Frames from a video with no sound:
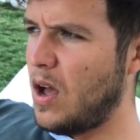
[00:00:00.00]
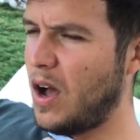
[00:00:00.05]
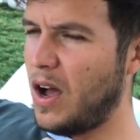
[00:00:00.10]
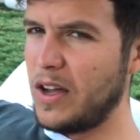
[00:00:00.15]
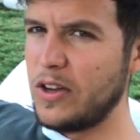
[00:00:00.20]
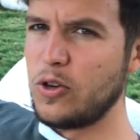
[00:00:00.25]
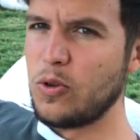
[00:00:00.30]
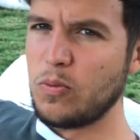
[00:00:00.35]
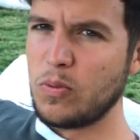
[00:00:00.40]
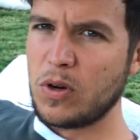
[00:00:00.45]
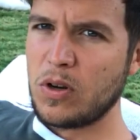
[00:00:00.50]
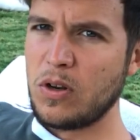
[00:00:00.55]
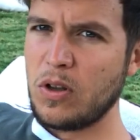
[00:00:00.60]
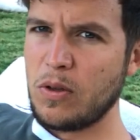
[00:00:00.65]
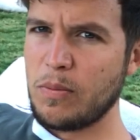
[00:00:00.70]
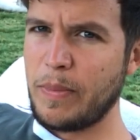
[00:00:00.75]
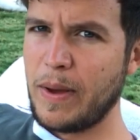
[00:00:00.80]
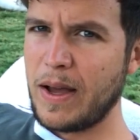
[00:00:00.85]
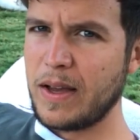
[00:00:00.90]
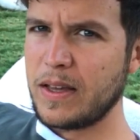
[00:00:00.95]
I don't want to
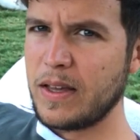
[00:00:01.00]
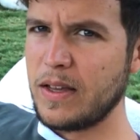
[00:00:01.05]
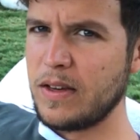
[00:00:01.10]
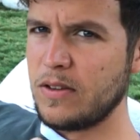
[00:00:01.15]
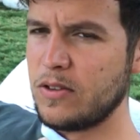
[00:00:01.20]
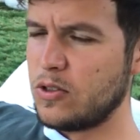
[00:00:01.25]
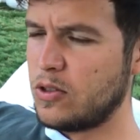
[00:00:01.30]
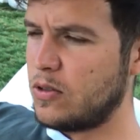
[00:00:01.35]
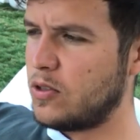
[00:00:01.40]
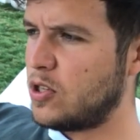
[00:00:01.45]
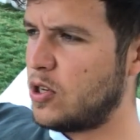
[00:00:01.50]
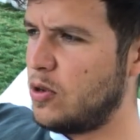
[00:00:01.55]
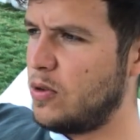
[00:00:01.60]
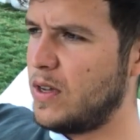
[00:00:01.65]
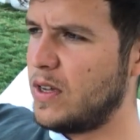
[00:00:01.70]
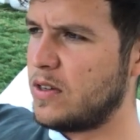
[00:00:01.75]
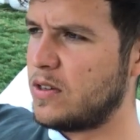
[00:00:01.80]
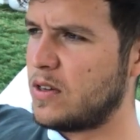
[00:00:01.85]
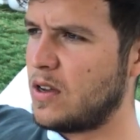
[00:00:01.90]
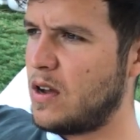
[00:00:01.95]
look back in 2
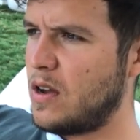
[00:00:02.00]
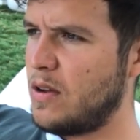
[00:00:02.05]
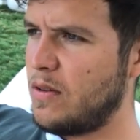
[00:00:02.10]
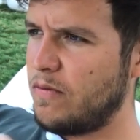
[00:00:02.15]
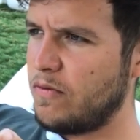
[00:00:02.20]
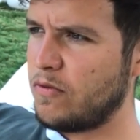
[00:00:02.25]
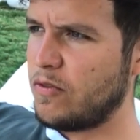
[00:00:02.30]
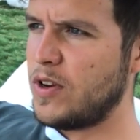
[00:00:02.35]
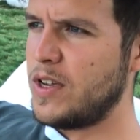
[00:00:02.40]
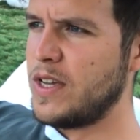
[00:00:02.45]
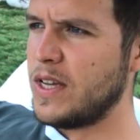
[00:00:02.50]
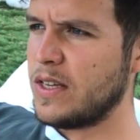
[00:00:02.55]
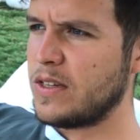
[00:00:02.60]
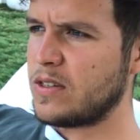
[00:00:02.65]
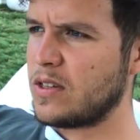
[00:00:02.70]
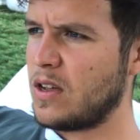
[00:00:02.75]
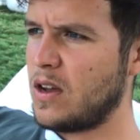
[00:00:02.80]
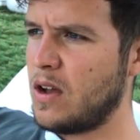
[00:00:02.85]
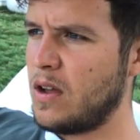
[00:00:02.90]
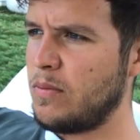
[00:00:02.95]
years' time, 3
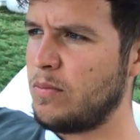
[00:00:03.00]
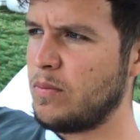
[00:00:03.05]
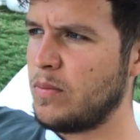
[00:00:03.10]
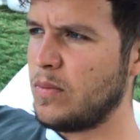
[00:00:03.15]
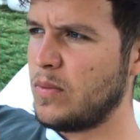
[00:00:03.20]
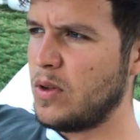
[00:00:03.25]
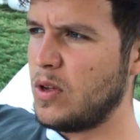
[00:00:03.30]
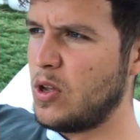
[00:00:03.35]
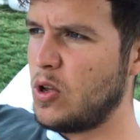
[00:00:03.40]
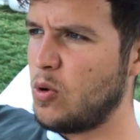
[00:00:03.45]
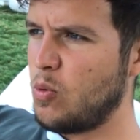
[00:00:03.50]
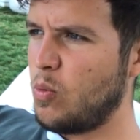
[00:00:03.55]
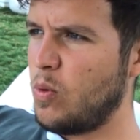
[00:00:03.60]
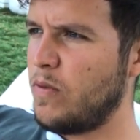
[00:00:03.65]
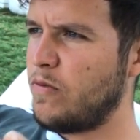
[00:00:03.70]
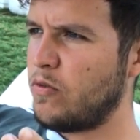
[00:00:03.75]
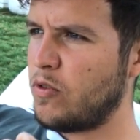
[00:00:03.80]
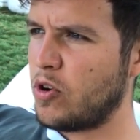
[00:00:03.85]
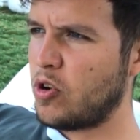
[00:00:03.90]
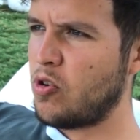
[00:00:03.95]
years' time
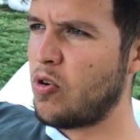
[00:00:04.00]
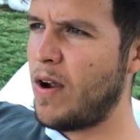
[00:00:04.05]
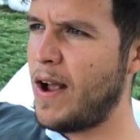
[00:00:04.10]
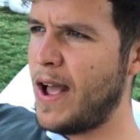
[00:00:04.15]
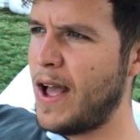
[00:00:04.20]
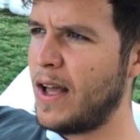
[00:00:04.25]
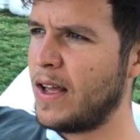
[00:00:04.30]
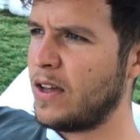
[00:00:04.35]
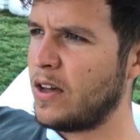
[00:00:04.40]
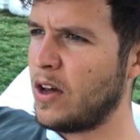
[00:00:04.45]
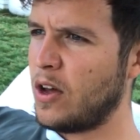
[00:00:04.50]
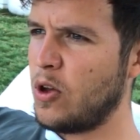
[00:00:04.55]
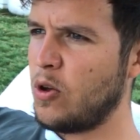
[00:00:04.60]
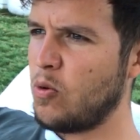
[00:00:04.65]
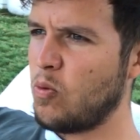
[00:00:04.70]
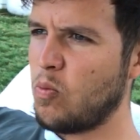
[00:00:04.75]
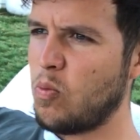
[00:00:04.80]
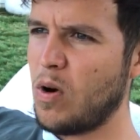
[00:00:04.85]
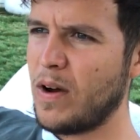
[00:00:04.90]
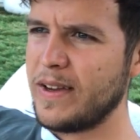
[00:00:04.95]
with regret and go,
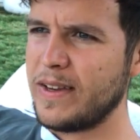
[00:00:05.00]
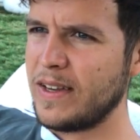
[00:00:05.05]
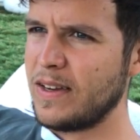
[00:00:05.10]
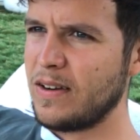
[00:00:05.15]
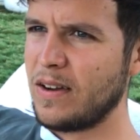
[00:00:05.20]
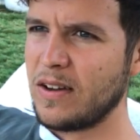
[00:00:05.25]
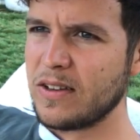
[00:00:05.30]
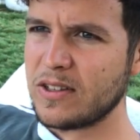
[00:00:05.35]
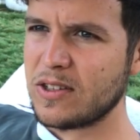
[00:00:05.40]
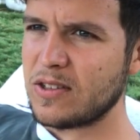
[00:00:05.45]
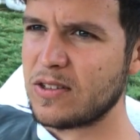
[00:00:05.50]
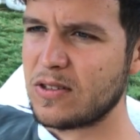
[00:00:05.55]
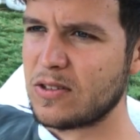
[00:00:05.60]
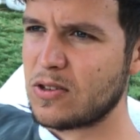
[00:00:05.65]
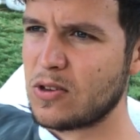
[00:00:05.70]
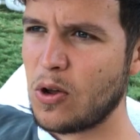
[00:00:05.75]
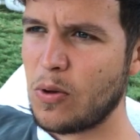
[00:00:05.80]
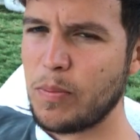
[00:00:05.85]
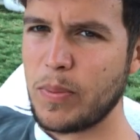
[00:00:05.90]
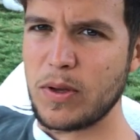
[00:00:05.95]
why didn't I
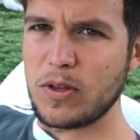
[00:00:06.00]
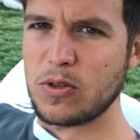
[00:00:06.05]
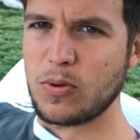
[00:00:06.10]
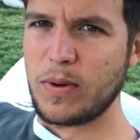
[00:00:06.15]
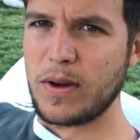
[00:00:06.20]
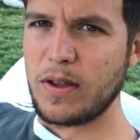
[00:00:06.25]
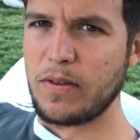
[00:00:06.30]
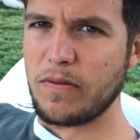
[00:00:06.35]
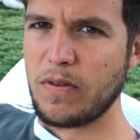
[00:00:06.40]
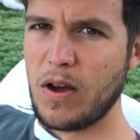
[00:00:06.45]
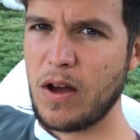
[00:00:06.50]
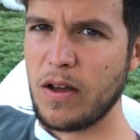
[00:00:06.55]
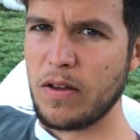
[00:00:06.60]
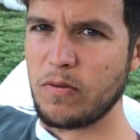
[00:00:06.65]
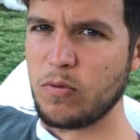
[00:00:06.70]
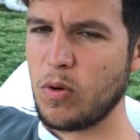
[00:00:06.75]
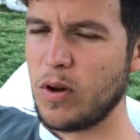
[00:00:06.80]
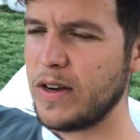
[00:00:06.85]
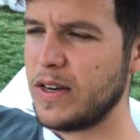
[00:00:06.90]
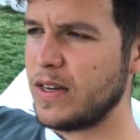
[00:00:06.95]
stop at
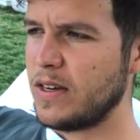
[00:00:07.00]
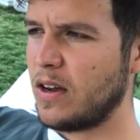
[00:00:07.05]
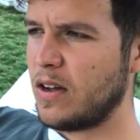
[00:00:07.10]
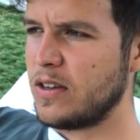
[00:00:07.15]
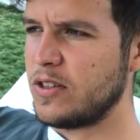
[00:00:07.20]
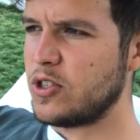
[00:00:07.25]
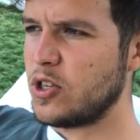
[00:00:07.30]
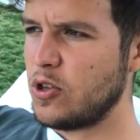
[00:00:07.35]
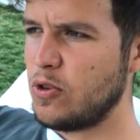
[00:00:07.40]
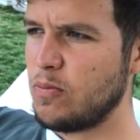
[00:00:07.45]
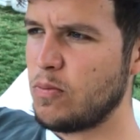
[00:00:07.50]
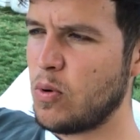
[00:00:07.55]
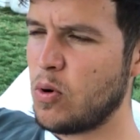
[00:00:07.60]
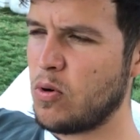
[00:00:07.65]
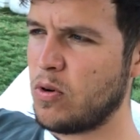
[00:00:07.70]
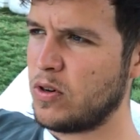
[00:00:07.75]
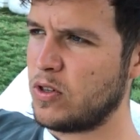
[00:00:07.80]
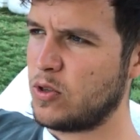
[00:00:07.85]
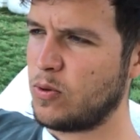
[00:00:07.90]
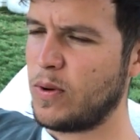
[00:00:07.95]
25? Why didn't I do
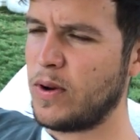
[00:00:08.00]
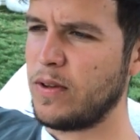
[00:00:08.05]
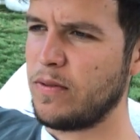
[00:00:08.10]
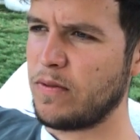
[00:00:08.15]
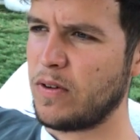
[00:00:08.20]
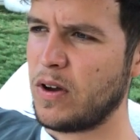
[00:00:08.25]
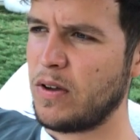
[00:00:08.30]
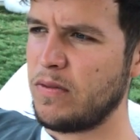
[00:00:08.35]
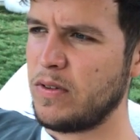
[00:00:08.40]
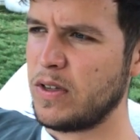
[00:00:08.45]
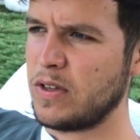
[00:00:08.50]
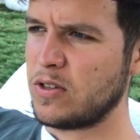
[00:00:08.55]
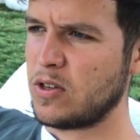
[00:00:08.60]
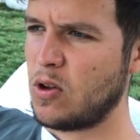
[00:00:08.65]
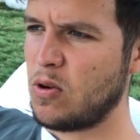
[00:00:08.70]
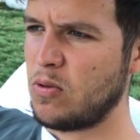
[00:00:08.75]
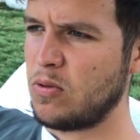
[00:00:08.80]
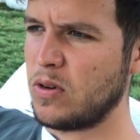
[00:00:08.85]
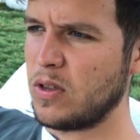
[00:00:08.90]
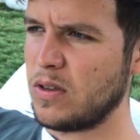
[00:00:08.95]
more at 25 years
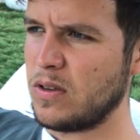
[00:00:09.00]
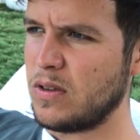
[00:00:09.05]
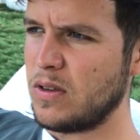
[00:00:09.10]
old?